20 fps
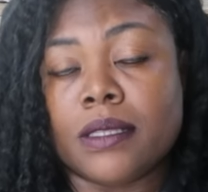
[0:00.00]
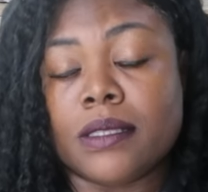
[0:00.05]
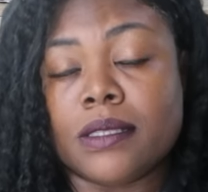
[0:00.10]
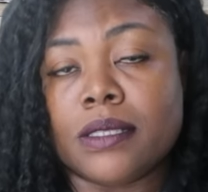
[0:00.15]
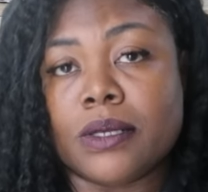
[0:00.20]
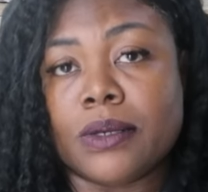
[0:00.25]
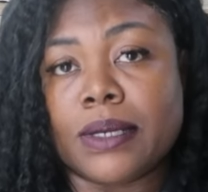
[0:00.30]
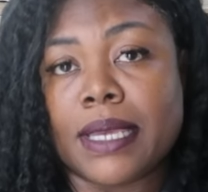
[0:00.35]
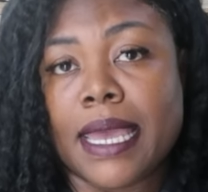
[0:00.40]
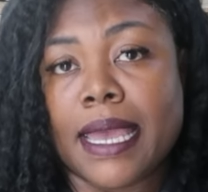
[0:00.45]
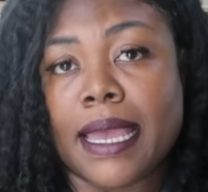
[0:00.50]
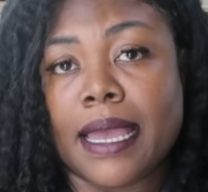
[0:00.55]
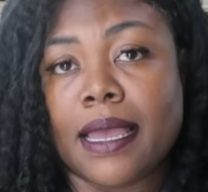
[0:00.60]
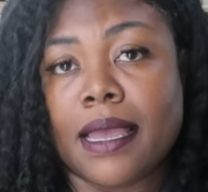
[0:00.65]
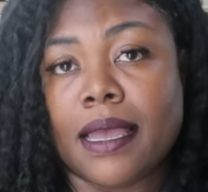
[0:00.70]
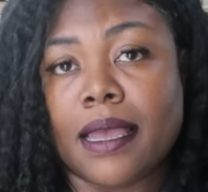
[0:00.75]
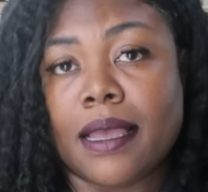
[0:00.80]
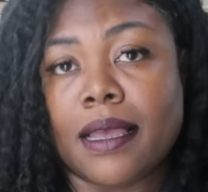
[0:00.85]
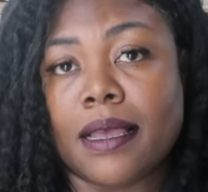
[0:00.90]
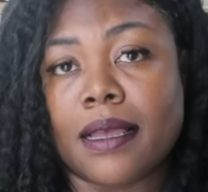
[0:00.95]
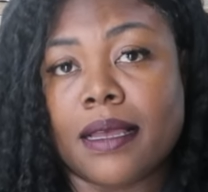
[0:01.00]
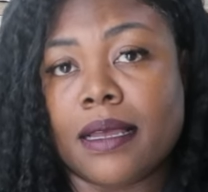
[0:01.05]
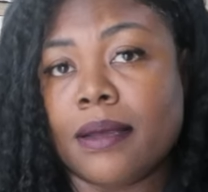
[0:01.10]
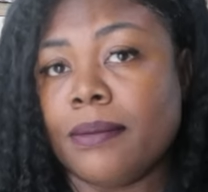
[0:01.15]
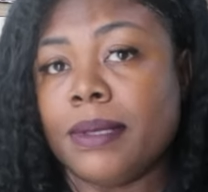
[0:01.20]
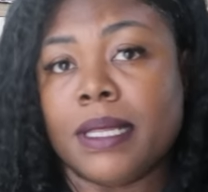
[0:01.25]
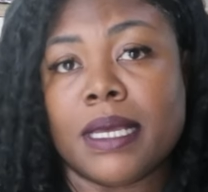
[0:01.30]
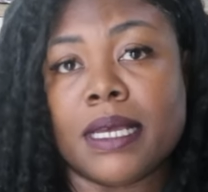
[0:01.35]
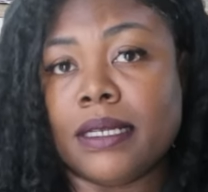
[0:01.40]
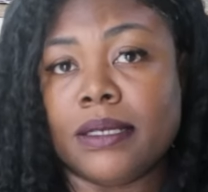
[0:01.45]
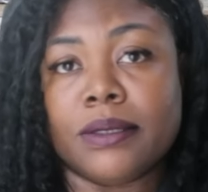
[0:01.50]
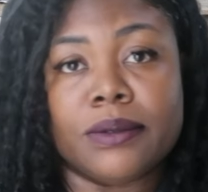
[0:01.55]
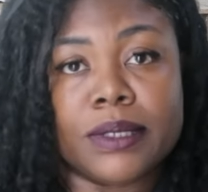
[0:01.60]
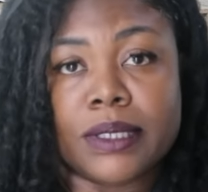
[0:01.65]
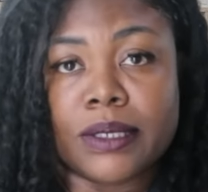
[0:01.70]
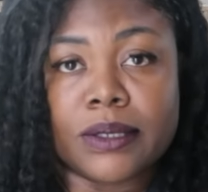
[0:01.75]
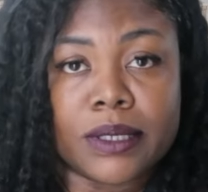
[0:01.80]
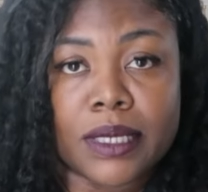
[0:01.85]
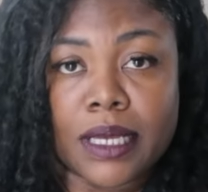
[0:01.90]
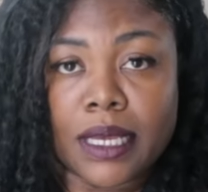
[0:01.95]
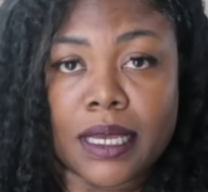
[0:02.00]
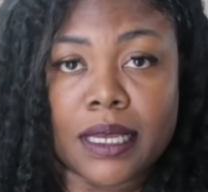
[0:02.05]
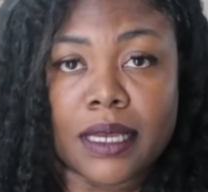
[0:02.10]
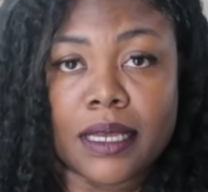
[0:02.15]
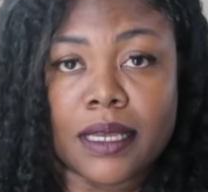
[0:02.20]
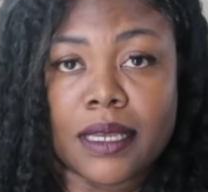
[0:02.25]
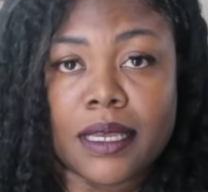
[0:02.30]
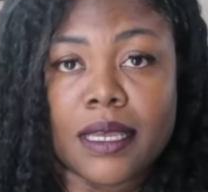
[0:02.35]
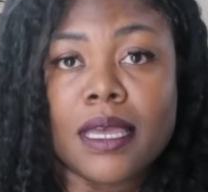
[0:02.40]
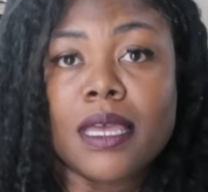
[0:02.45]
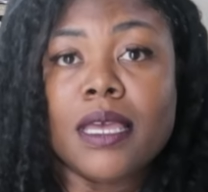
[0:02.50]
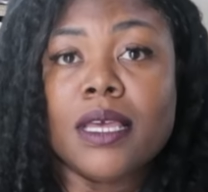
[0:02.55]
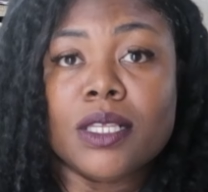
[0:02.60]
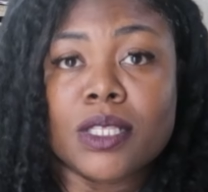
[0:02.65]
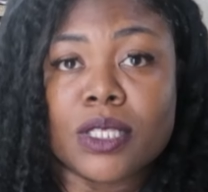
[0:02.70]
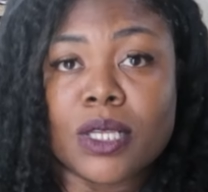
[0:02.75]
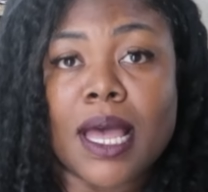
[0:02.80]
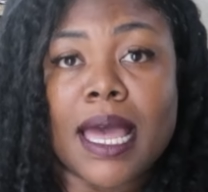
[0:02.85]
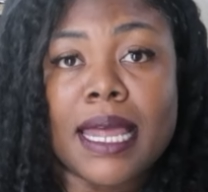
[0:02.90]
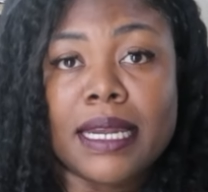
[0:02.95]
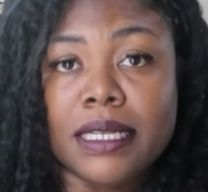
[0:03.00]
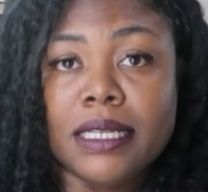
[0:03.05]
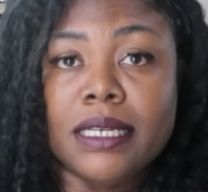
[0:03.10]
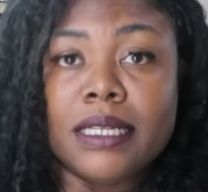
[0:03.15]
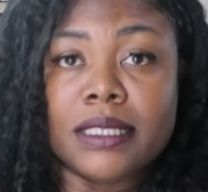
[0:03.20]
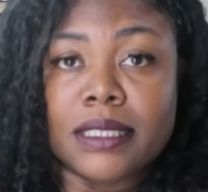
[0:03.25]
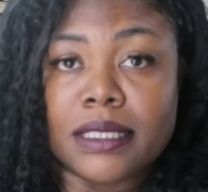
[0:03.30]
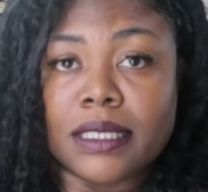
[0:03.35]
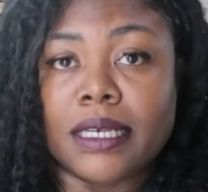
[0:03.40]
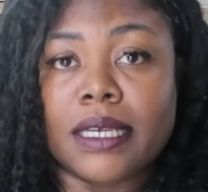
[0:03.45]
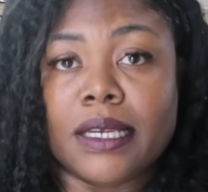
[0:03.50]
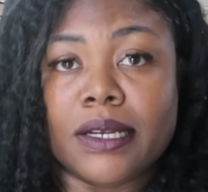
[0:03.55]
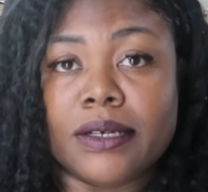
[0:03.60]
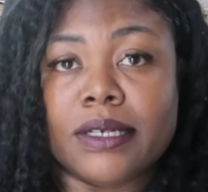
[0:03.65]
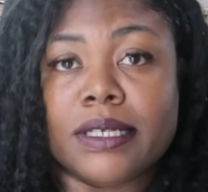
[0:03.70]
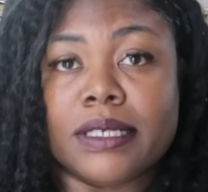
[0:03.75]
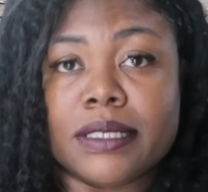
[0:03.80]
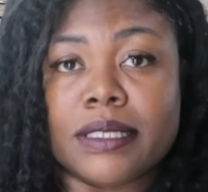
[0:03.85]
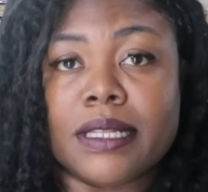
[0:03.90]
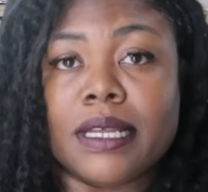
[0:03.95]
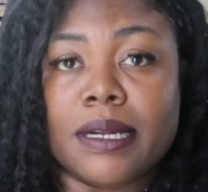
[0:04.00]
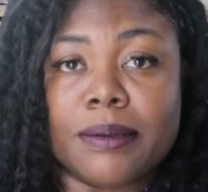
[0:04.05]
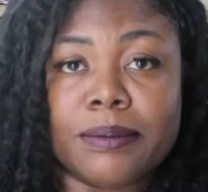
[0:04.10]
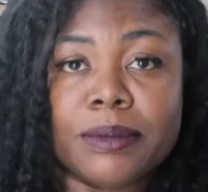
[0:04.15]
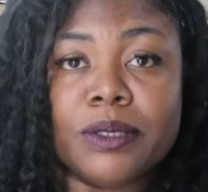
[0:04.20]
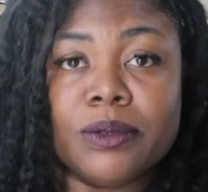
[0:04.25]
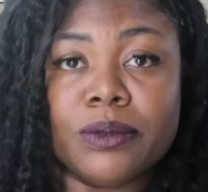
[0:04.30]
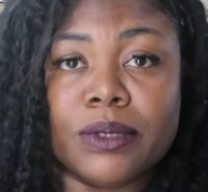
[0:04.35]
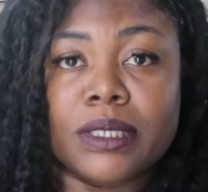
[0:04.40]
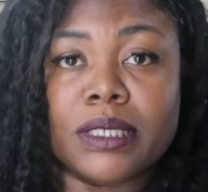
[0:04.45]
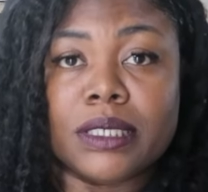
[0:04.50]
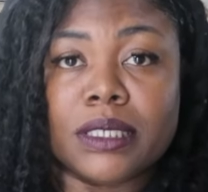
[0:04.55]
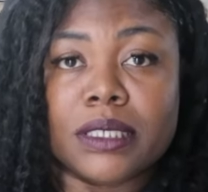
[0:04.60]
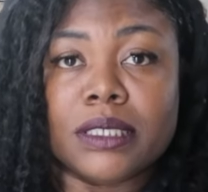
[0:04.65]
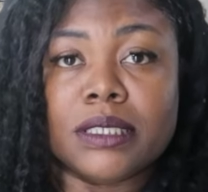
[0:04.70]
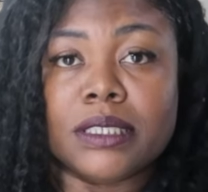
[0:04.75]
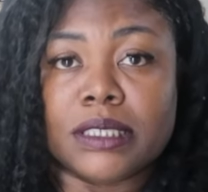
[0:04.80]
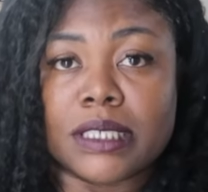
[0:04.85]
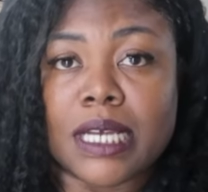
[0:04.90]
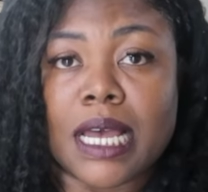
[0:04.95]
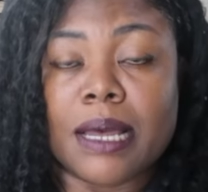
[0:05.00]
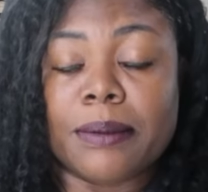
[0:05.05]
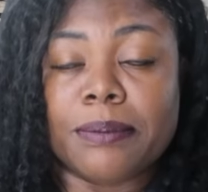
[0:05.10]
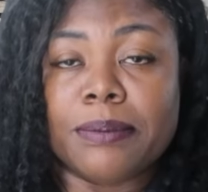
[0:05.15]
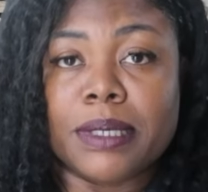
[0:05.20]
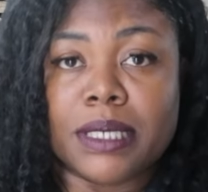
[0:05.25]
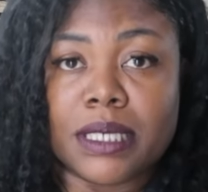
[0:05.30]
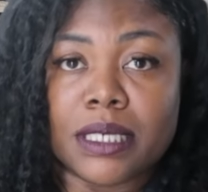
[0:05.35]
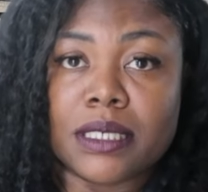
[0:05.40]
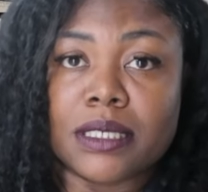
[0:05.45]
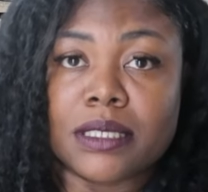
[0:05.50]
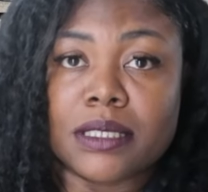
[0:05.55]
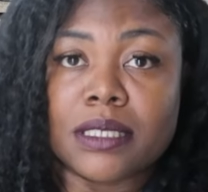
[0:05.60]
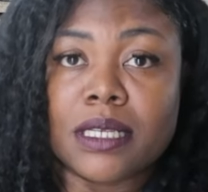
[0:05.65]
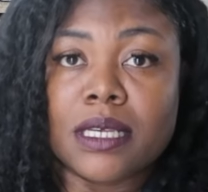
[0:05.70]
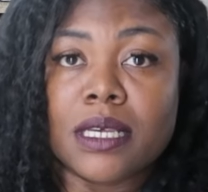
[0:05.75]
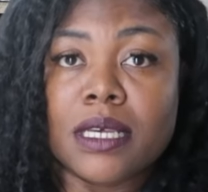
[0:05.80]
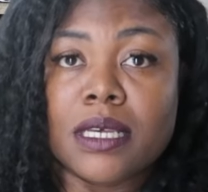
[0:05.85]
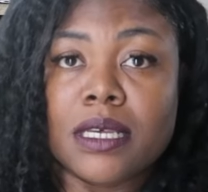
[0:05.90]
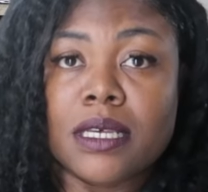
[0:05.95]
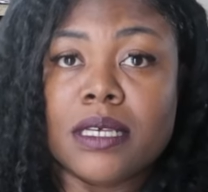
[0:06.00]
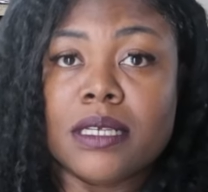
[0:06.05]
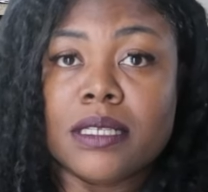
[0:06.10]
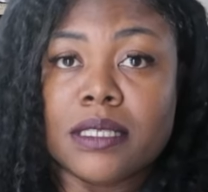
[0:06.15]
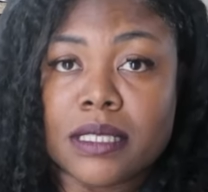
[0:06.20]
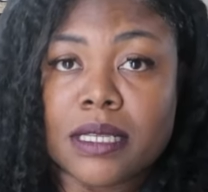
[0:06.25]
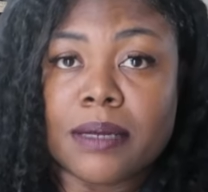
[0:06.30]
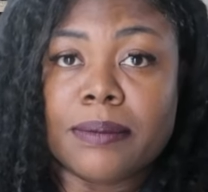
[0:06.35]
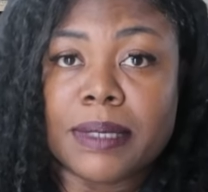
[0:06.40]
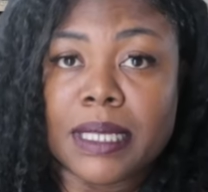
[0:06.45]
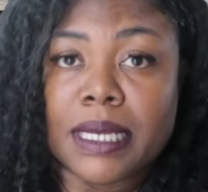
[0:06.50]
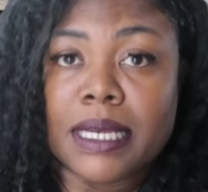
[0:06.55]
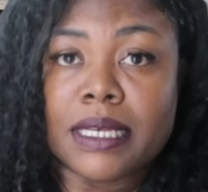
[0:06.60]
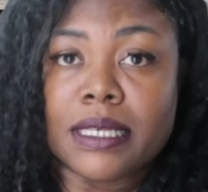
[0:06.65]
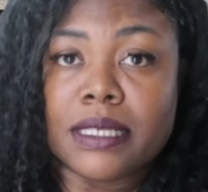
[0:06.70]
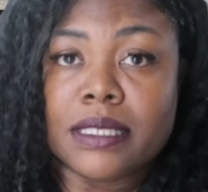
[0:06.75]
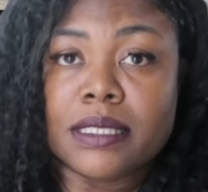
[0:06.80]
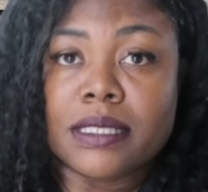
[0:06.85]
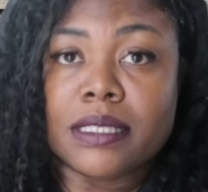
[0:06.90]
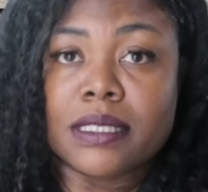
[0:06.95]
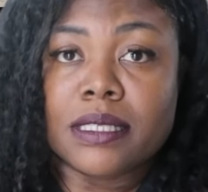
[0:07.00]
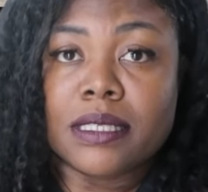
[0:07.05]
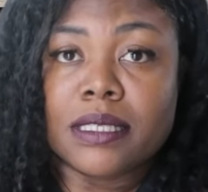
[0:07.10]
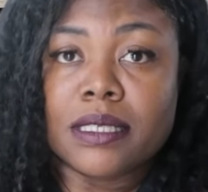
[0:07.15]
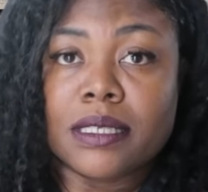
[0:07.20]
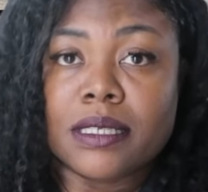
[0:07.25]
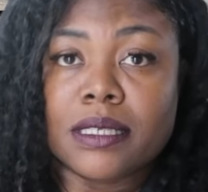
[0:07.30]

So yeah, I'm not doing okay. So I needed to hear this that I'm doing a good job because some days